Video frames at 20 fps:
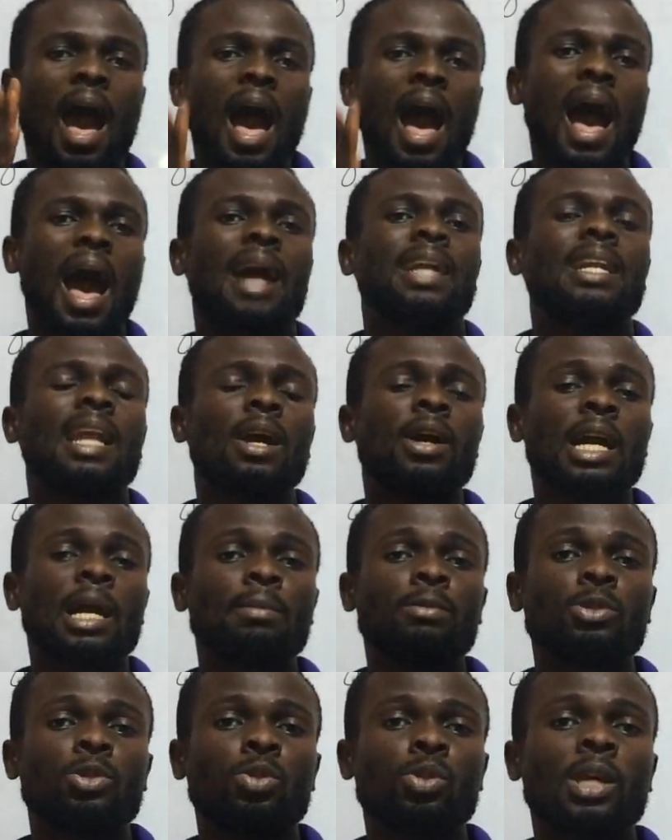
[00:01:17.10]
are now
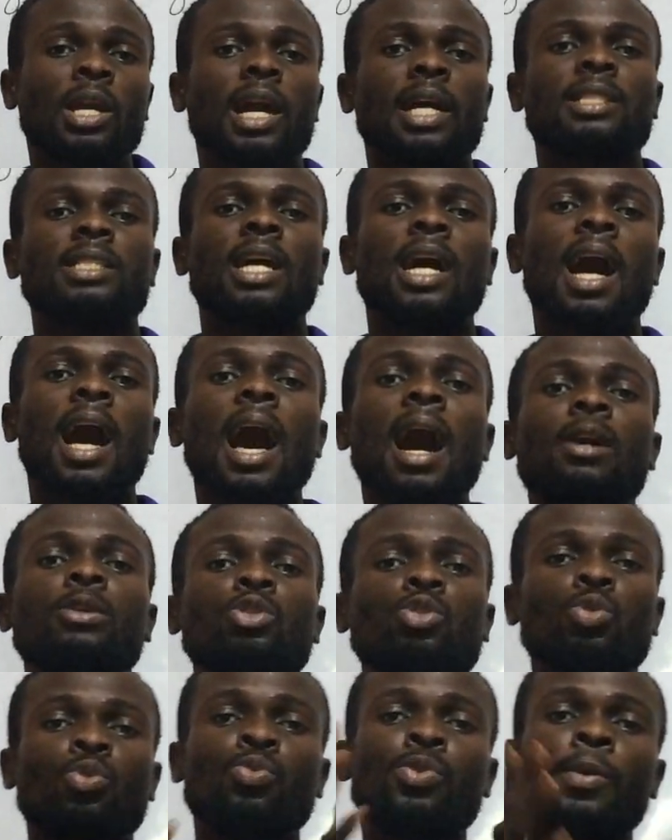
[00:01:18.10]
coming to look at
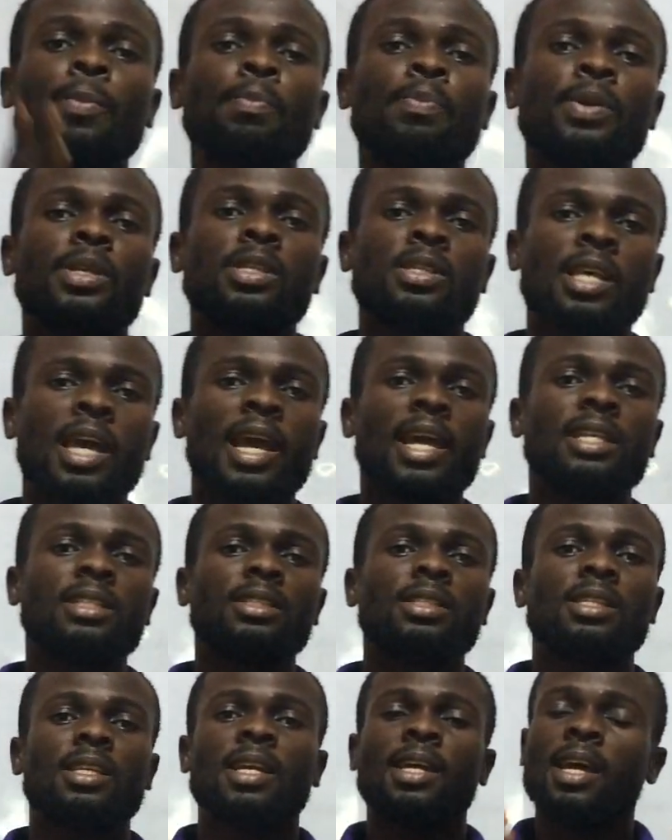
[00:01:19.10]
how to
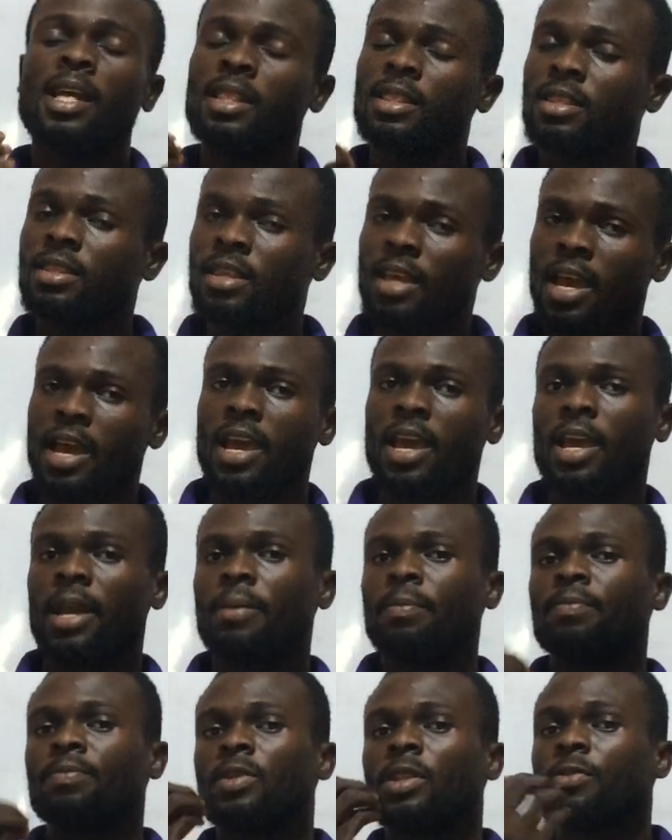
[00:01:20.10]
represent
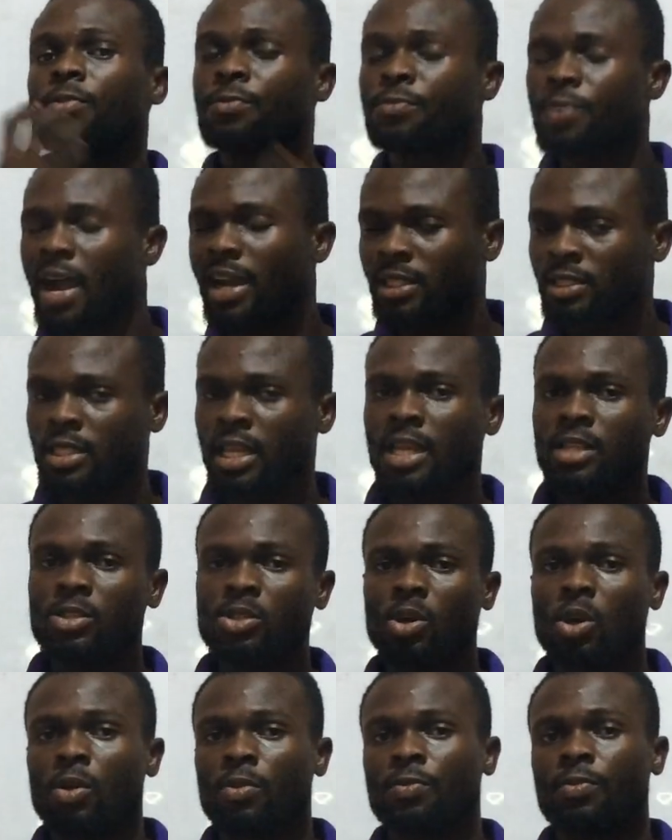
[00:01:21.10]
the
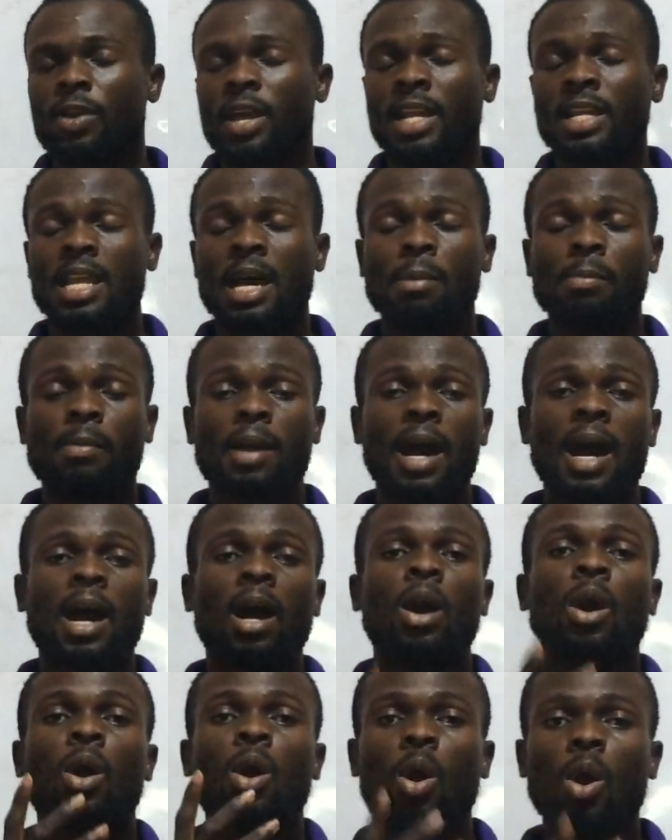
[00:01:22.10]
factors of a
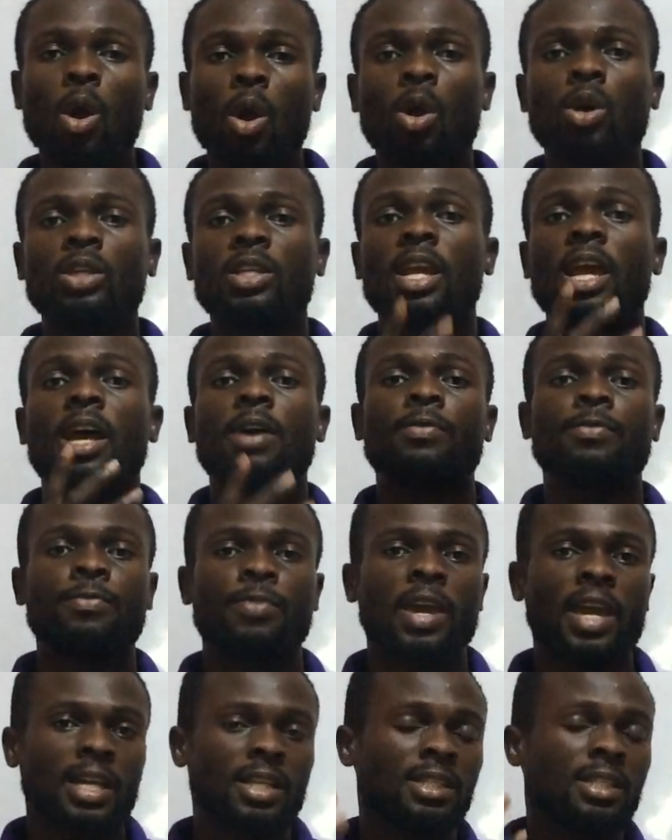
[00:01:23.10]
number on a
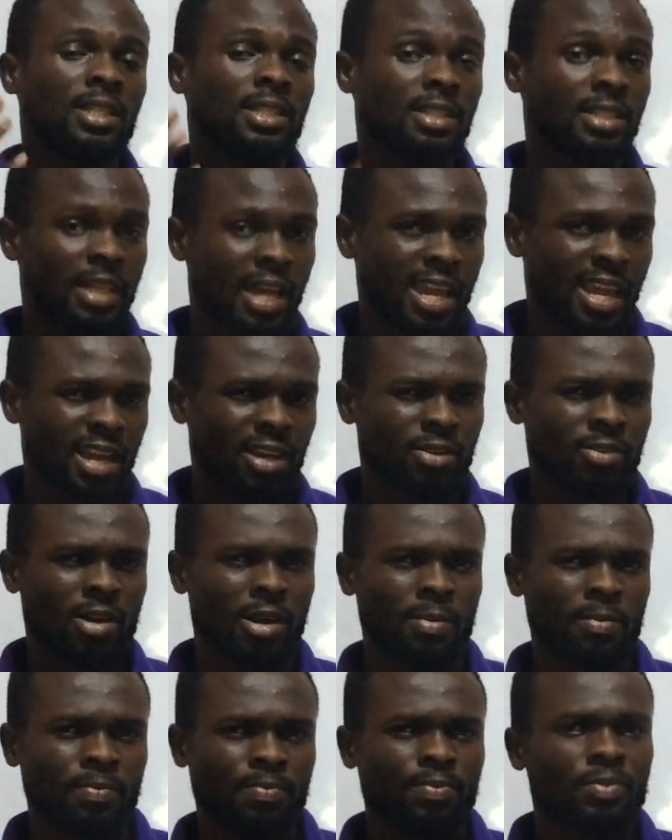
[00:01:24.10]
Venn
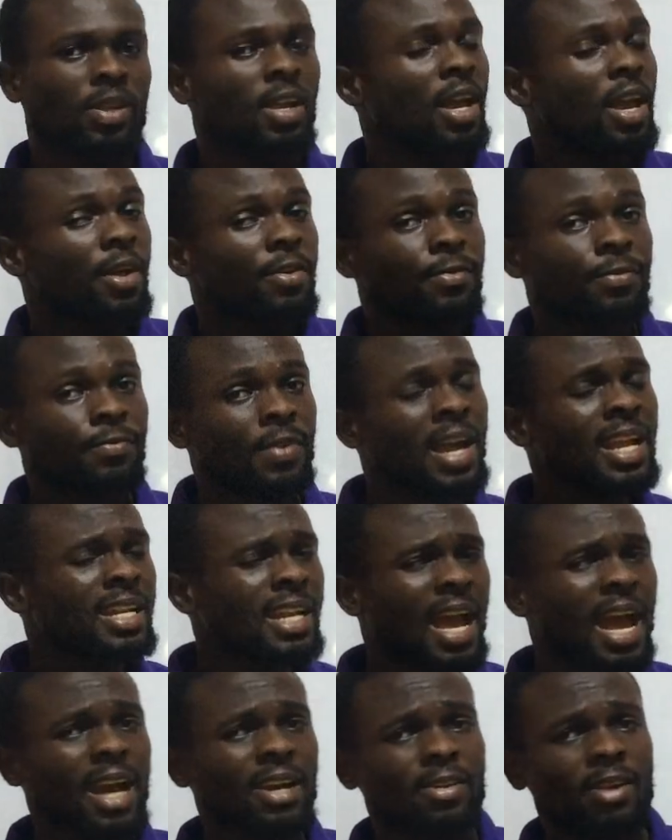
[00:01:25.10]
diagram. Venn
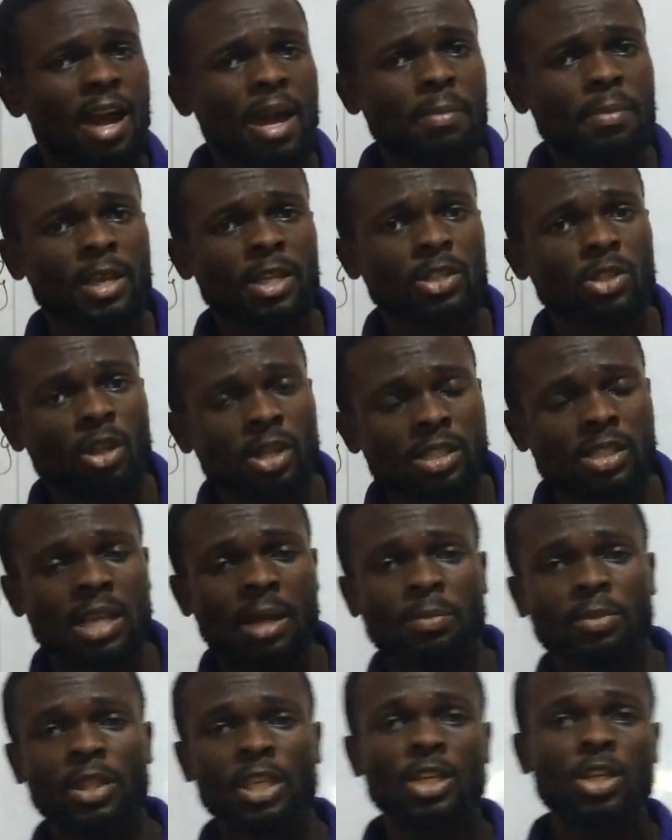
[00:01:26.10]
diagram is not
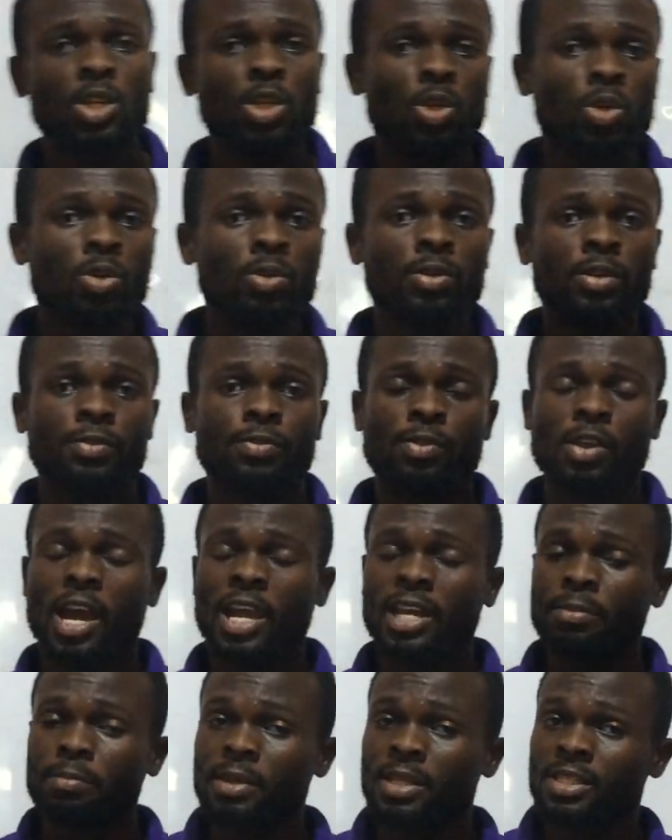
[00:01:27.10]
something new if you
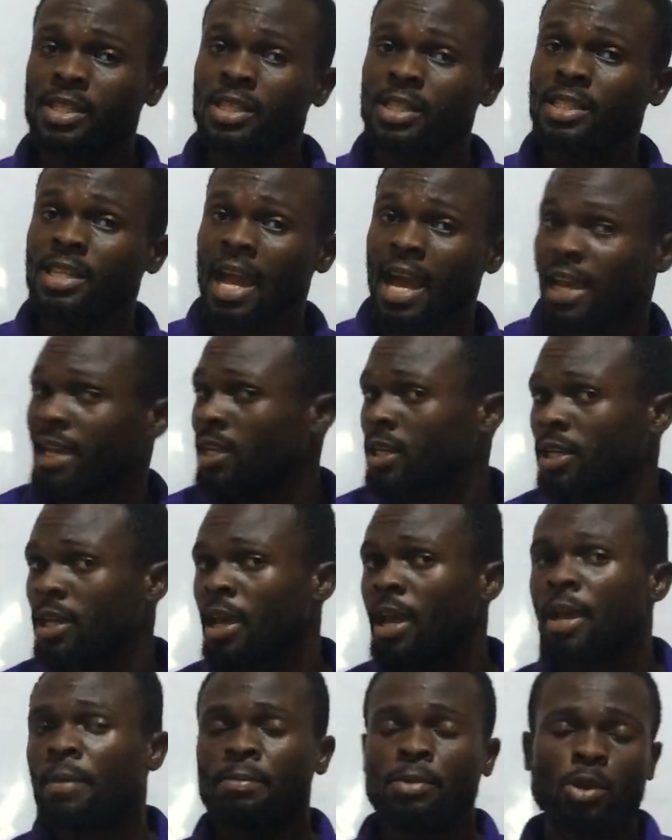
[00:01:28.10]
are in basic 9,
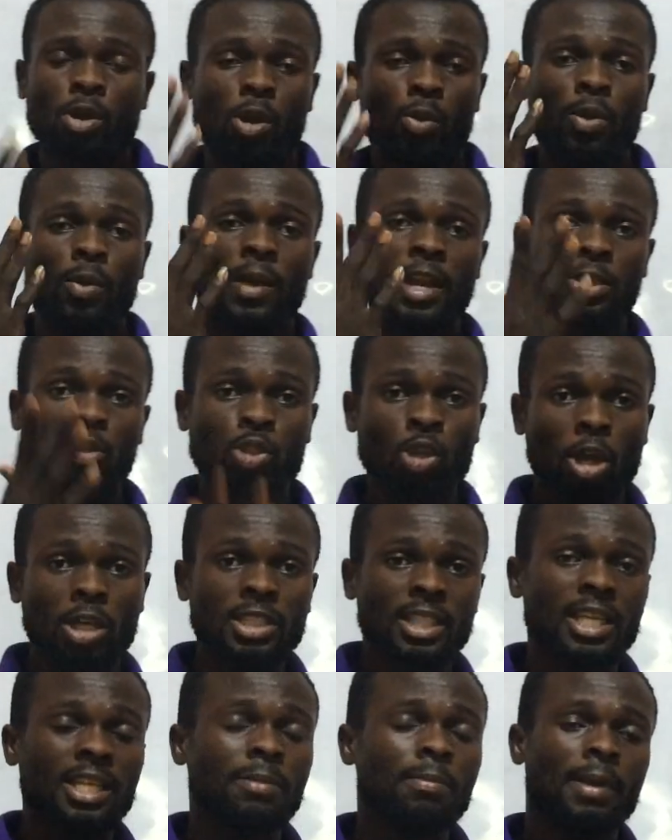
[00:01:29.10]
because we were
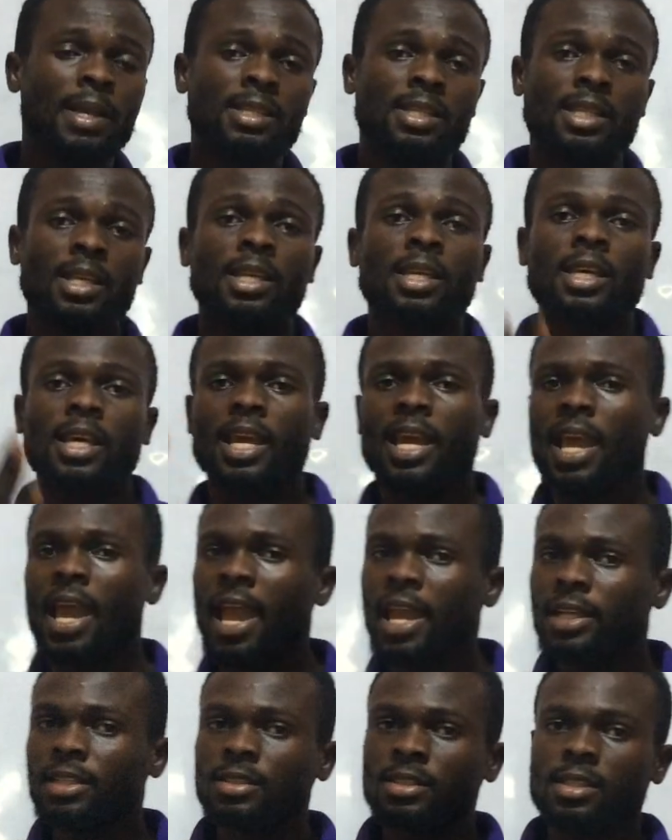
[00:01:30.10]
taught in basic
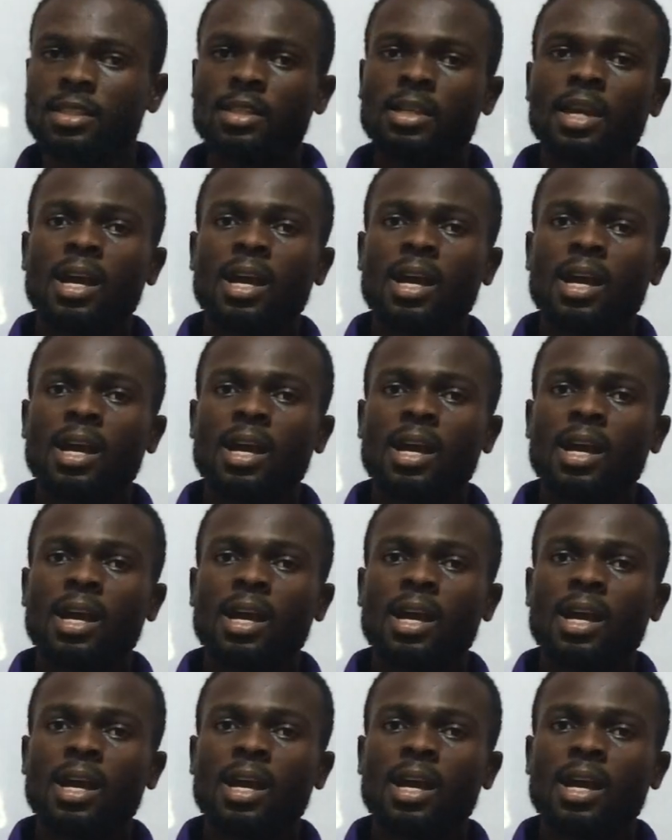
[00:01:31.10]
8